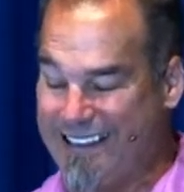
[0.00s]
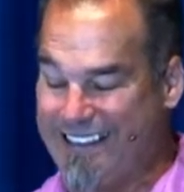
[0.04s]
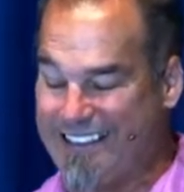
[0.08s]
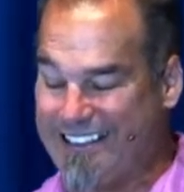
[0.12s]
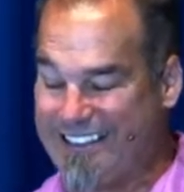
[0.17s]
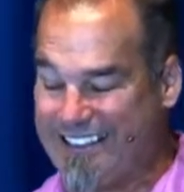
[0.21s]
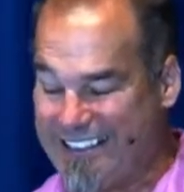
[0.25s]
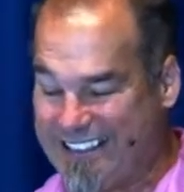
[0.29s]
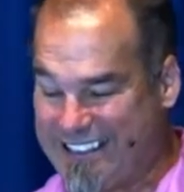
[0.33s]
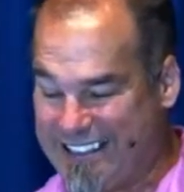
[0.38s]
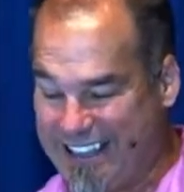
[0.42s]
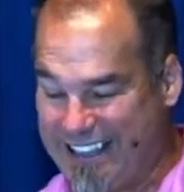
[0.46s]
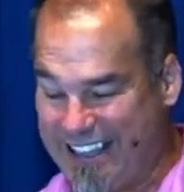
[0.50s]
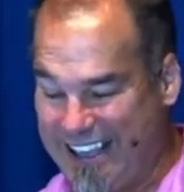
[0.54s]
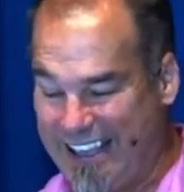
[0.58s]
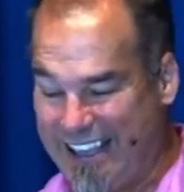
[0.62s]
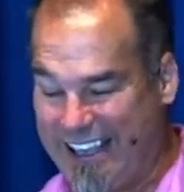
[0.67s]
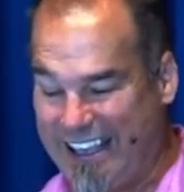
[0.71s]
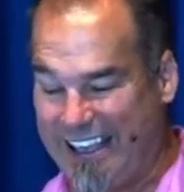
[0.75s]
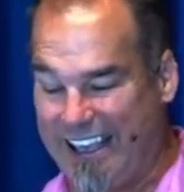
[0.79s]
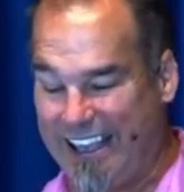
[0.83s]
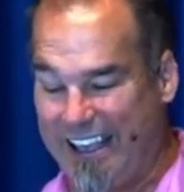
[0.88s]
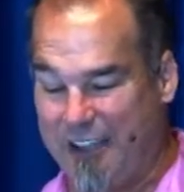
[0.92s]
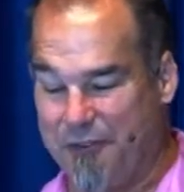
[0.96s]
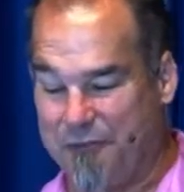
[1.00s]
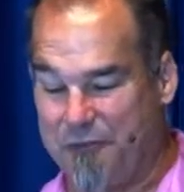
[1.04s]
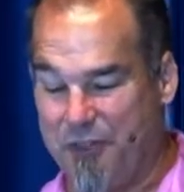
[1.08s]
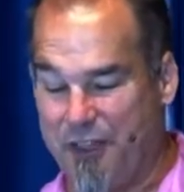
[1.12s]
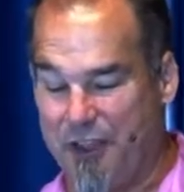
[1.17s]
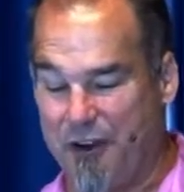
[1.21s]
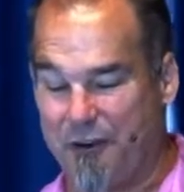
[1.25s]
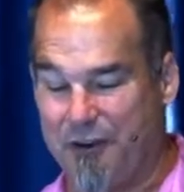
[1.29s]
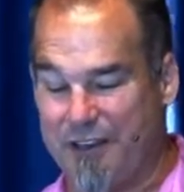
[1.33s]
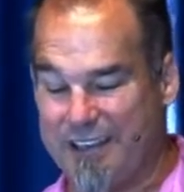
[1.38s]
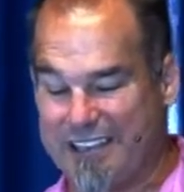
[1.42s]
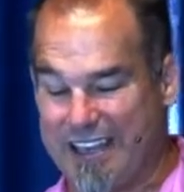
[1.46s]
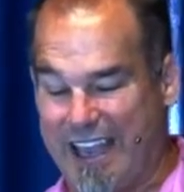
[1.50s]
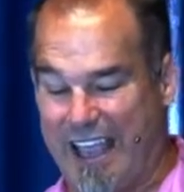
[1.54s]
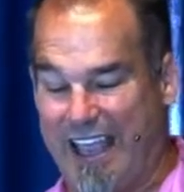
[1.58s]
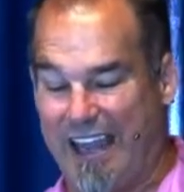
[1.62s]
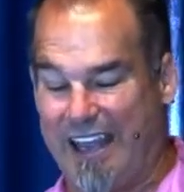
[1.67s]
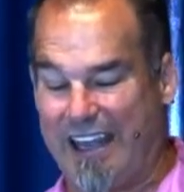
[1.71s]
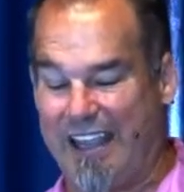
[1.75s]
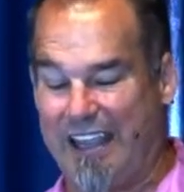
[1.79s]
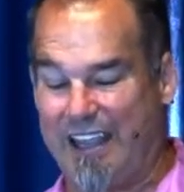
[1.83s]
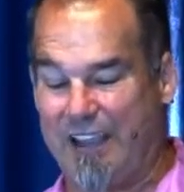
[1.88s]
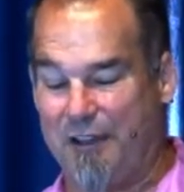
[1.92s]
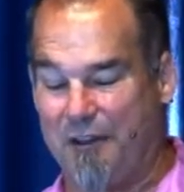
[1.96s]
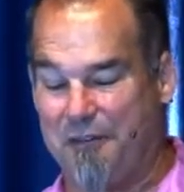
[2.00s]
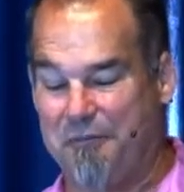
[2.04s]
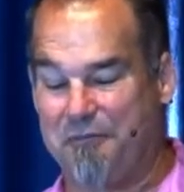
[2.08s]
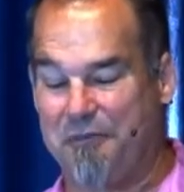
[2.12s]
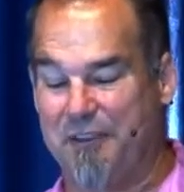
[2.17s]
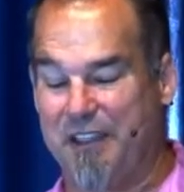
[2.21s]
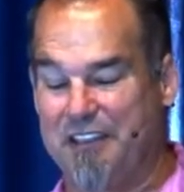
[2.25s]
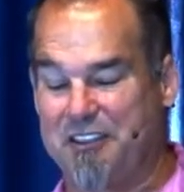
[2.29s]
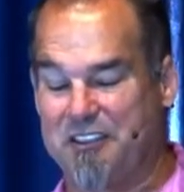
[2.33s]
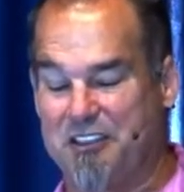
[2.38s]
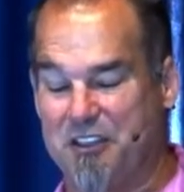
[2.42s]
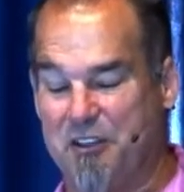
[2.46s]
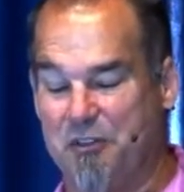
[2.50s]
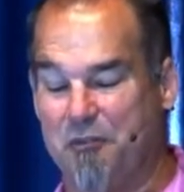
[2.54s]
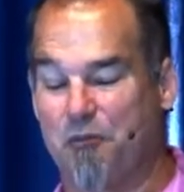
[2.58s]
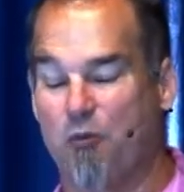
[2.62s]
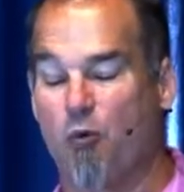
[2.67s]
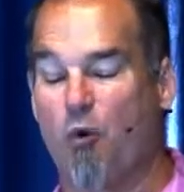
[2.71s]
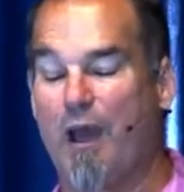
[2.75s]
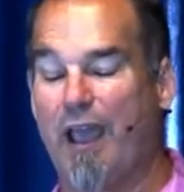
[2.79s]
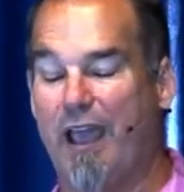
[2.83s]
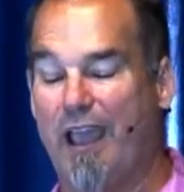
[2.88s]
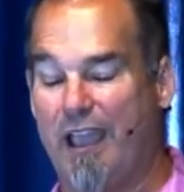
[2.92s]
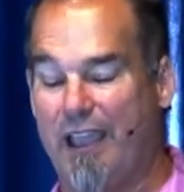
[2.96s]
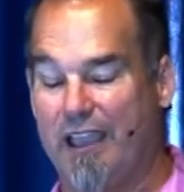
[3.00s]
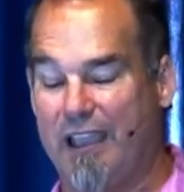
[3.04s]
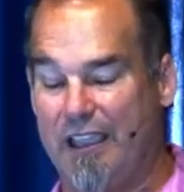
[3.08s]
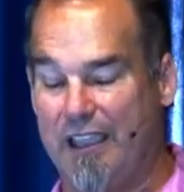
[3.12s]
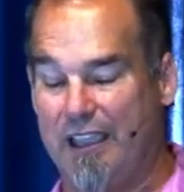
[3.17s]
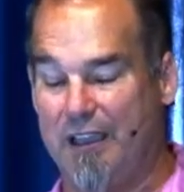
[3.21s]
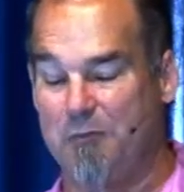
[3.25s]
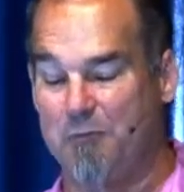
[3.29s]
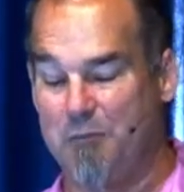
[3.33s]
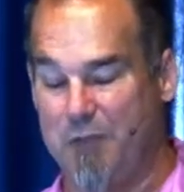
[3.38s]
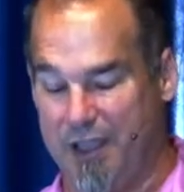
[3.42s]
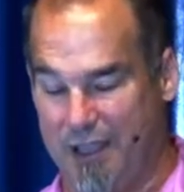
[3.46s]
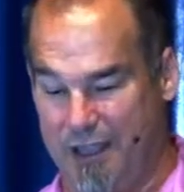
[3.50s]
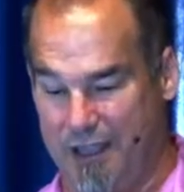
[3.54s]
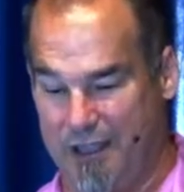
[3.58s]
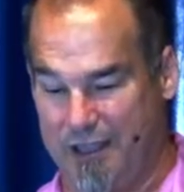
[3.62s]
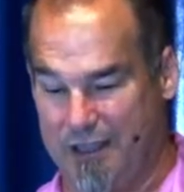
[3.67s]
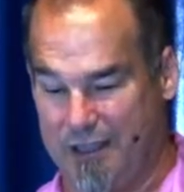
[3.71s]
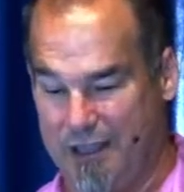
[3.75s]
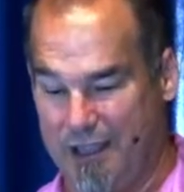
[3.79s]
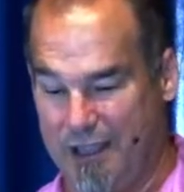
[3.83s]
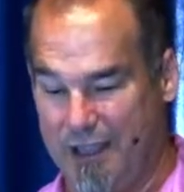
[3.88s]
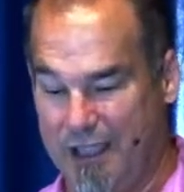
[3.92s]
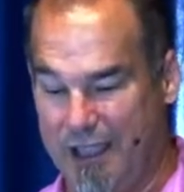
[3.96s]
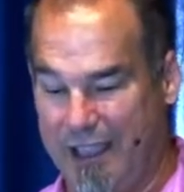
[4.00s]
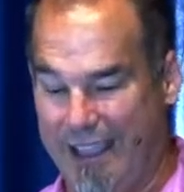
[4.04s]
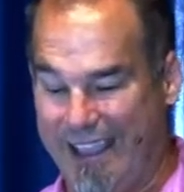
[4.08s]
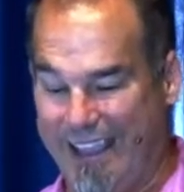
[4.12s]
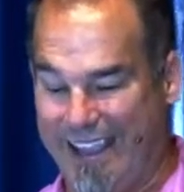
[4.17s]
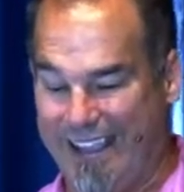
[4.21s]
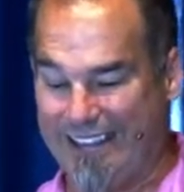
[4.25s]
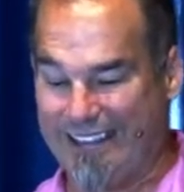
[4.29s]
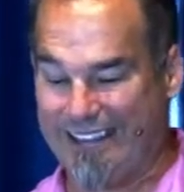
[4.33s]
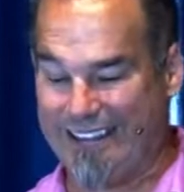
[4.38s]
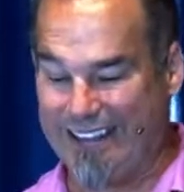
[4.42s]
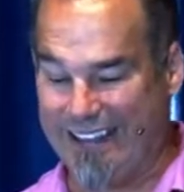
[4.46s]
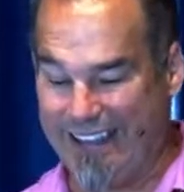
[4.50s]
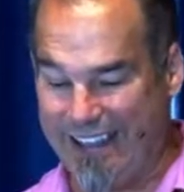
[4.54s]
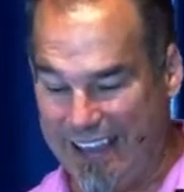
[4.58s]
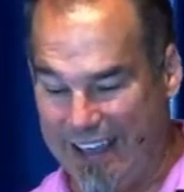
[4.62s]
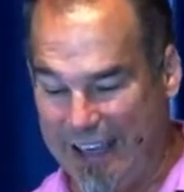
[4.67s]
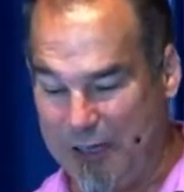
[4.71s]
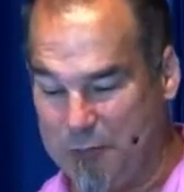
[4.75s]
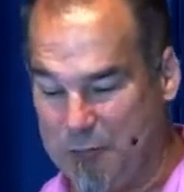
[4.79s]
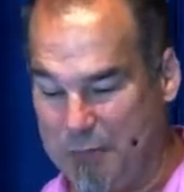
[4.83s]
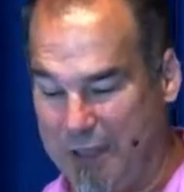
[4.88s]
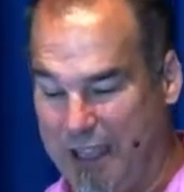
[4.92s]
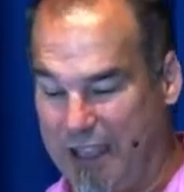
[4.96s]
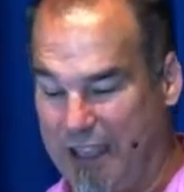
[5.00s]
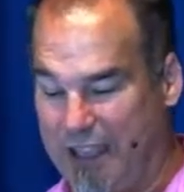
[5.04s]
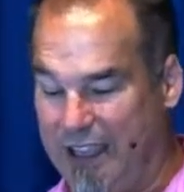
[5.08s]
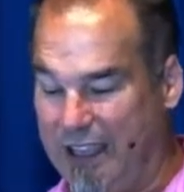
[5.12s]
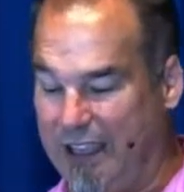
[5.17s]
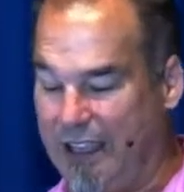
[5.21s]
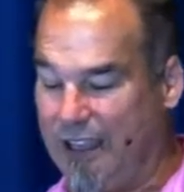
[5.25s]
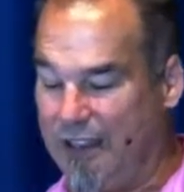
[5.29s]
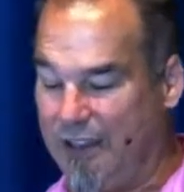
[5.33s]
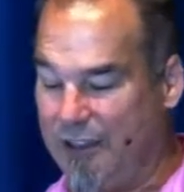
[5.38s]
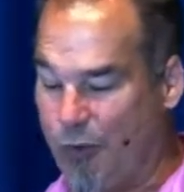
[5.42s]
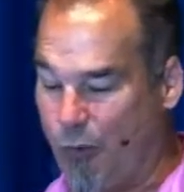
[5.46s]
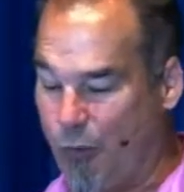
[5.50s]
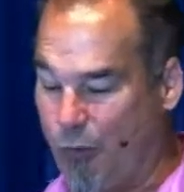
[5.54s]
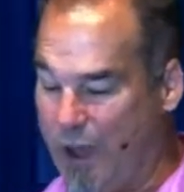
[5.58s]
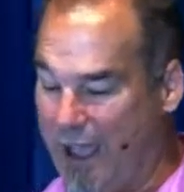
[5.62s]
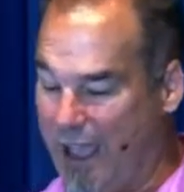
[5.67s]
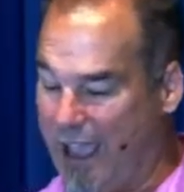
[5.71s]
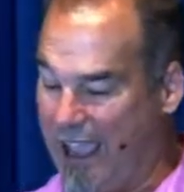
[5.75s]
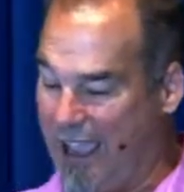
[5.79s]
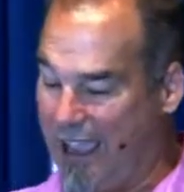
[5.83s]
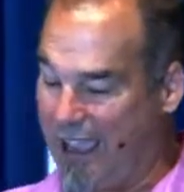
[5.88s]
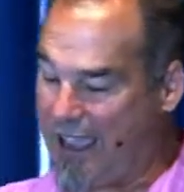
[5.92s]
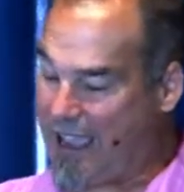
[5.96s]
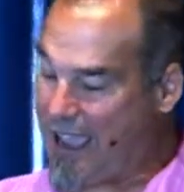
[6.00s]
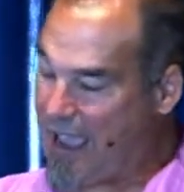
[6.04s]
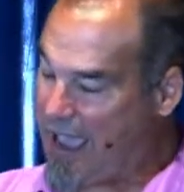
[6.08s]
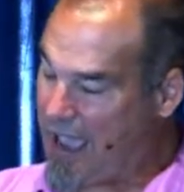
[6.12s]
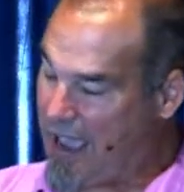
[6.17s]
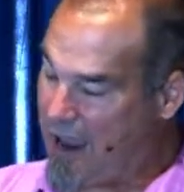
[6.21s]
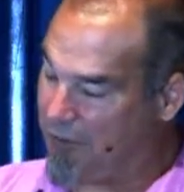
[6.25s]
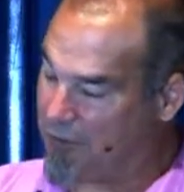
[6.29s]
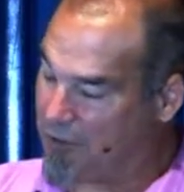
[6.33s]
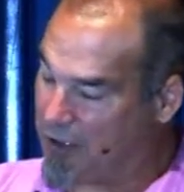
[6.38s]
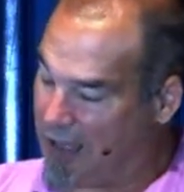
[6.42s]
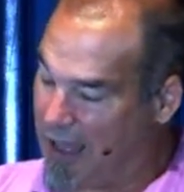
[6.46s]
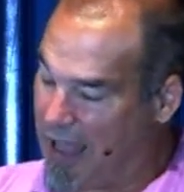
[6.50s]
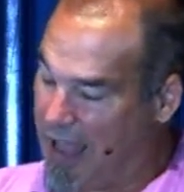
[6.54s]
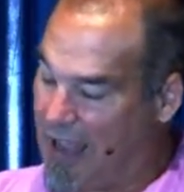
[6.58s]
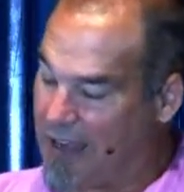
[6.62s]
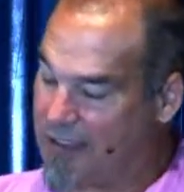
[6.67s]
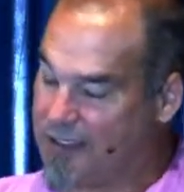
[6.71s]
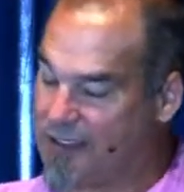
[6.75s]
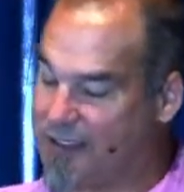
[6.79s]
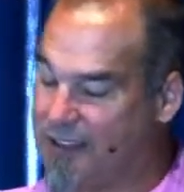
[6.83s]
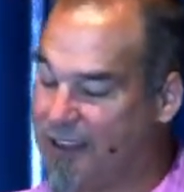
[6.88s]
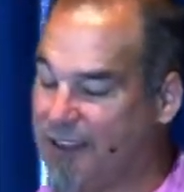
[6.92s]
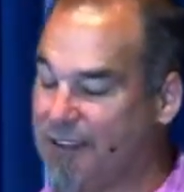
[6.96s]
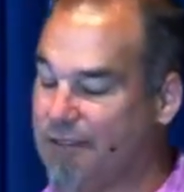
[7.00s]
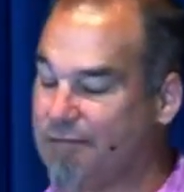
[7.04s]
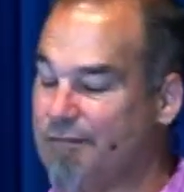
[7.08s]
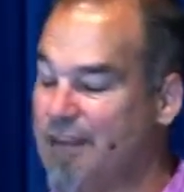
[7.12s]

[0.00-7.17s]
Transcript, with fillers: See if there is any offensive way in me, and lead me in the way everlasting.